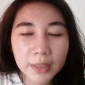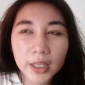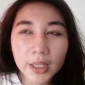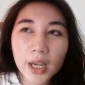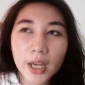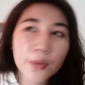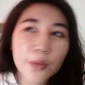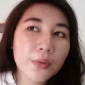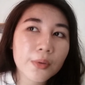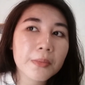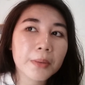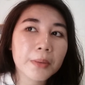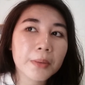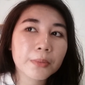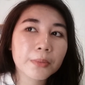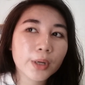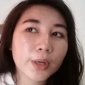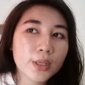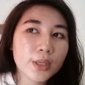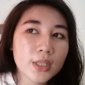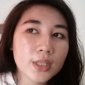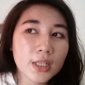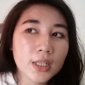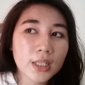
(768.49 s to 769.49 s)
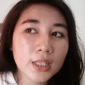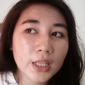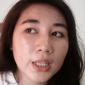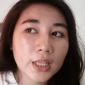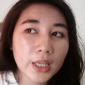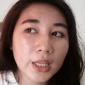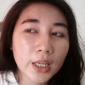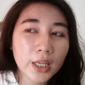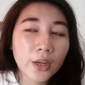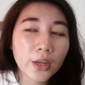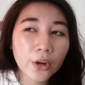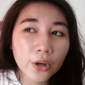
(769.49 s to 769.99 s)
Like I remember
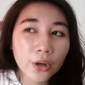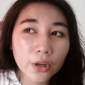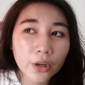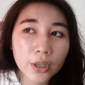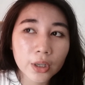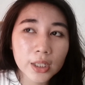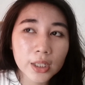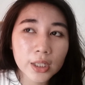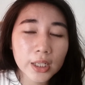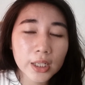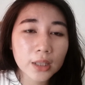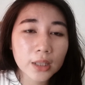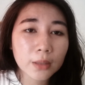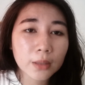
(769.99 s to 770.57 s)
studying early